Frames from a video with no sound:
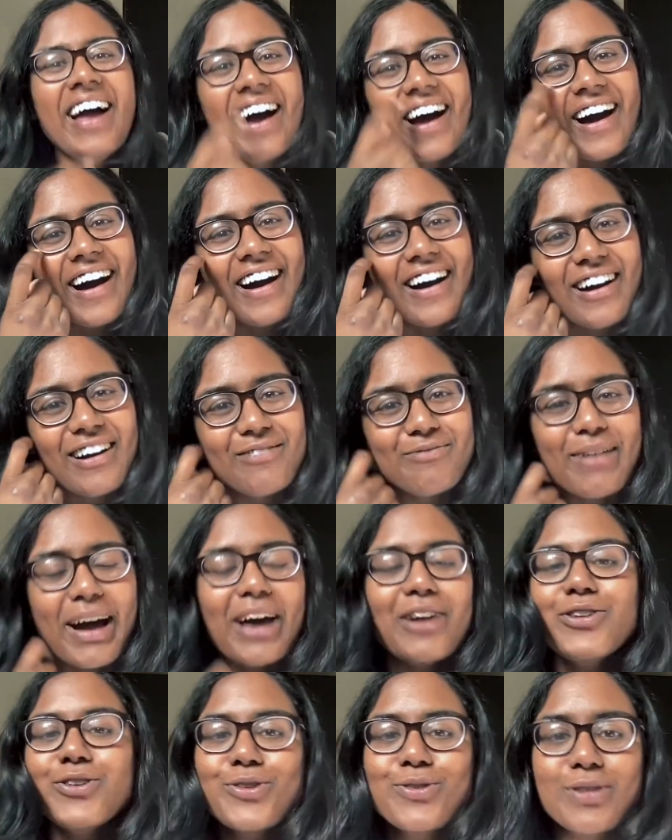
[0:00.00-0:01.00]
how to
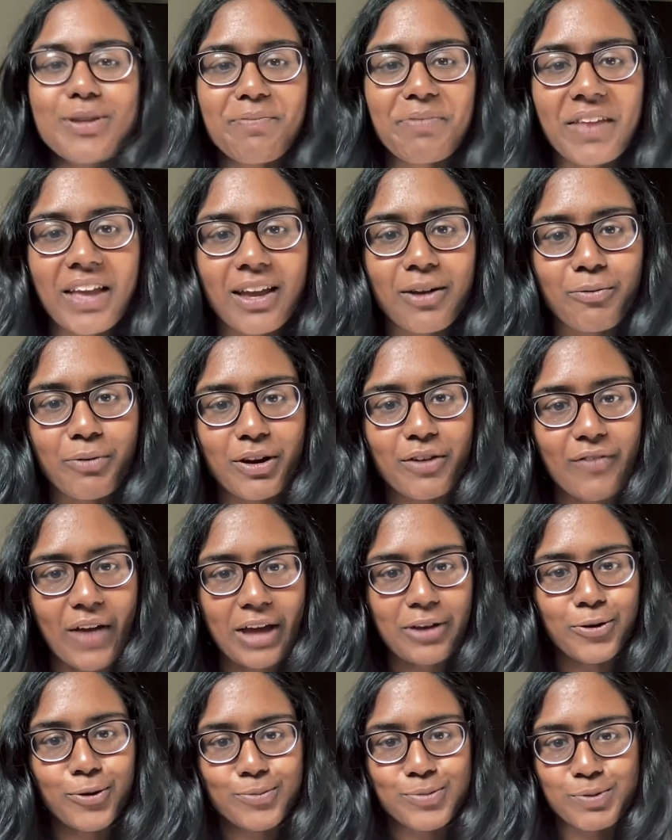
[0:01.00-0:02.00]
do something in one of
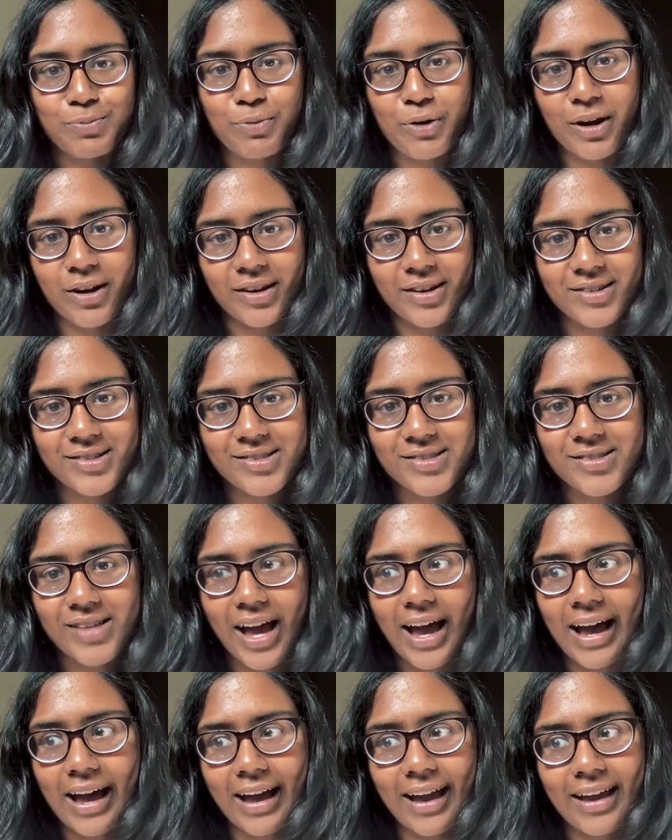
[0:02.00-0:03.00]
Adobe's products,
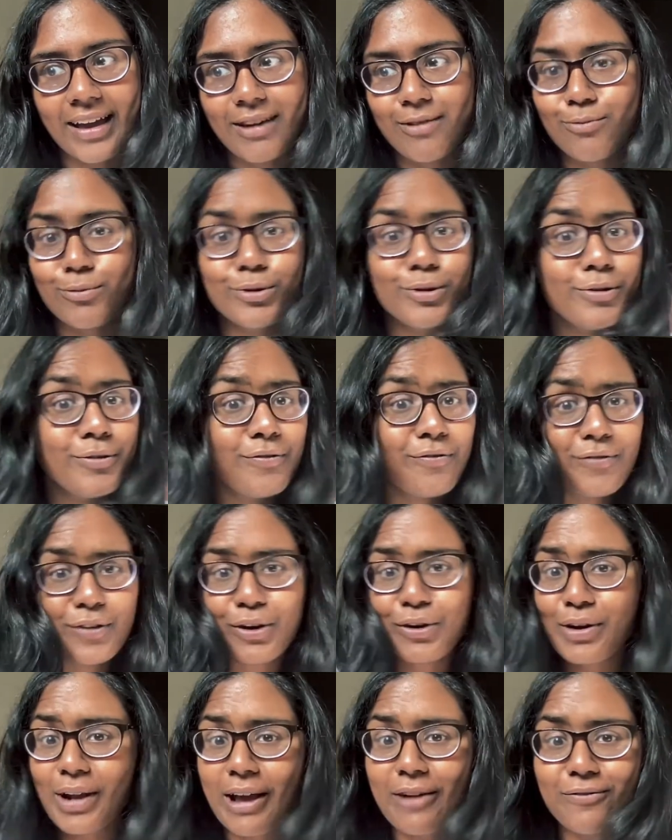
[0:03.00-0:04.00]
I will figure
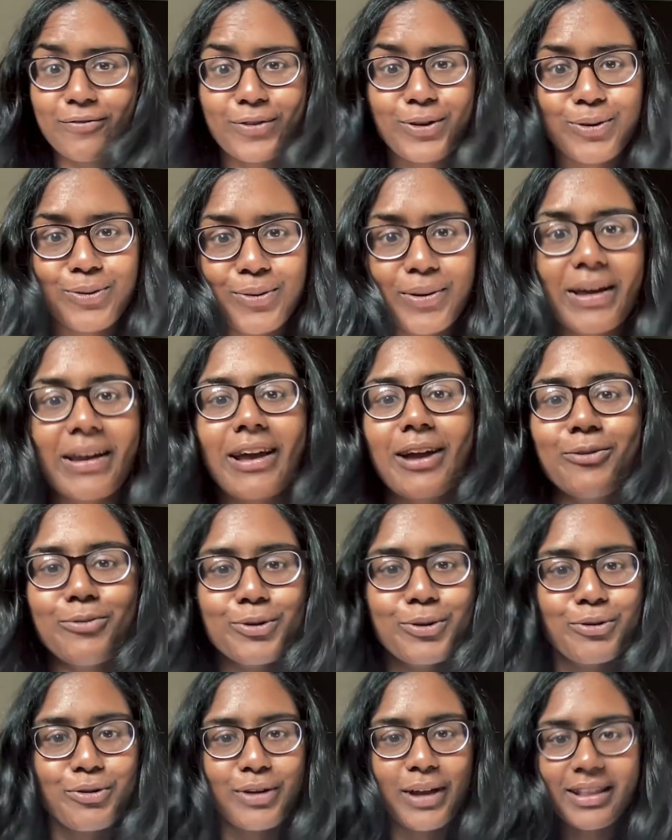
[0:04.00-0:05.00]
it out for you and I will
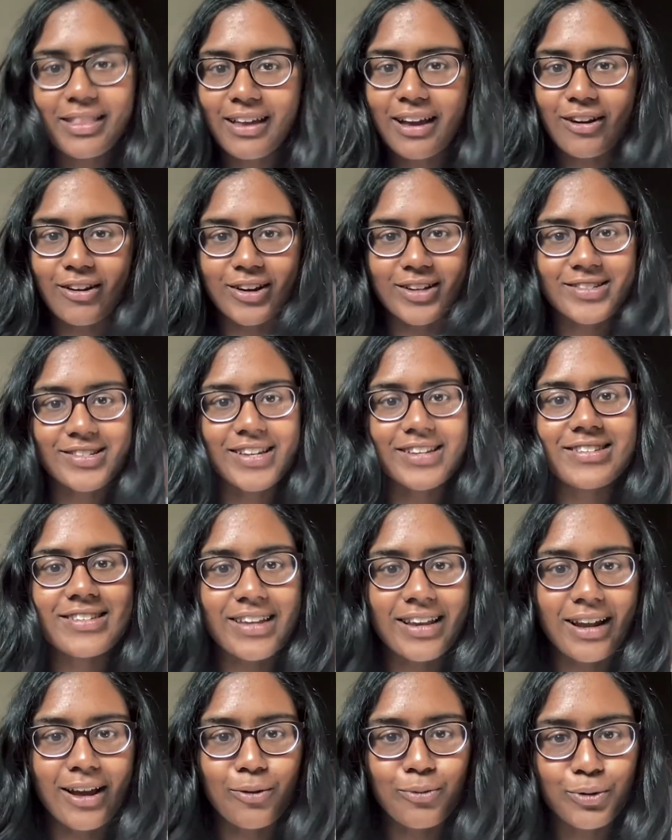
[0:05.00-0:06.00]
create that content and
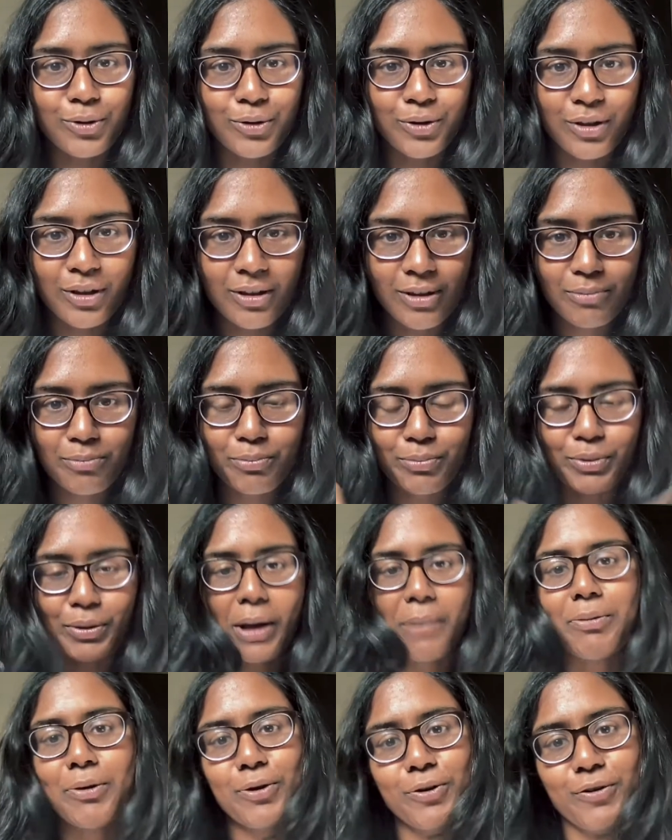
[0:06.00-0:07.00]
I will
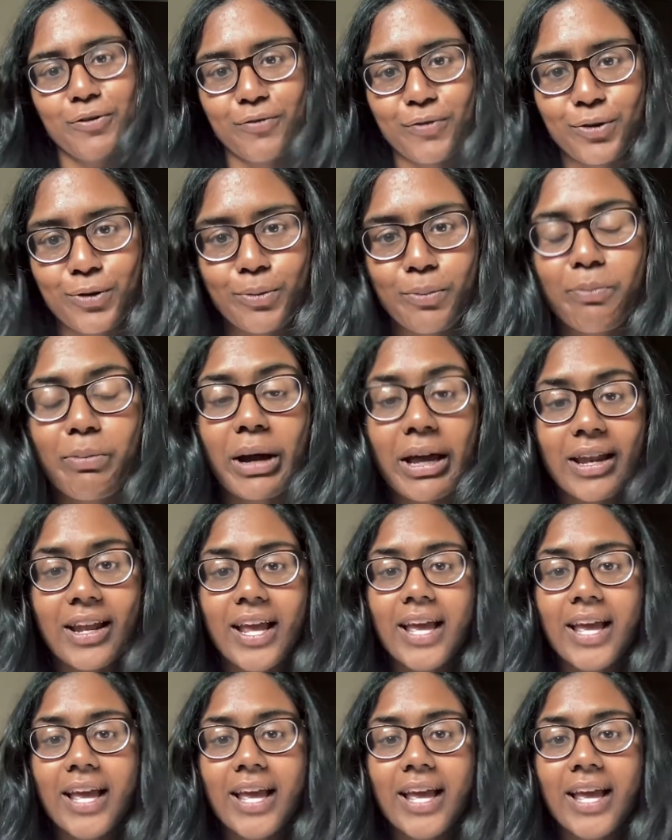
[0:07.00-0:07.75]
upload it for you. But